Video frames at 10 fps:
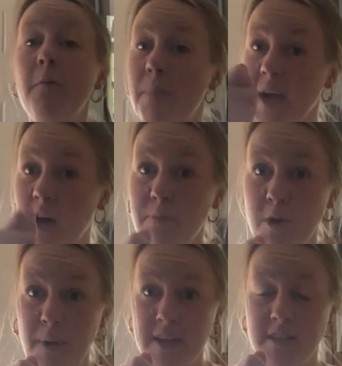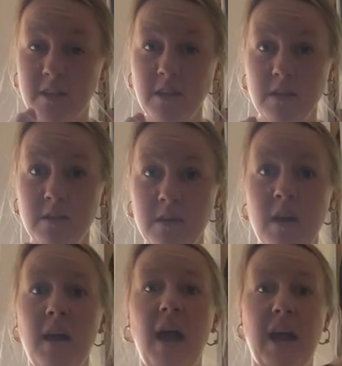Pick up your pencil
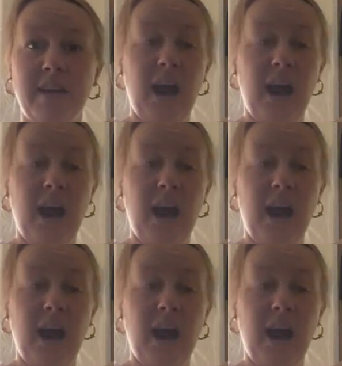and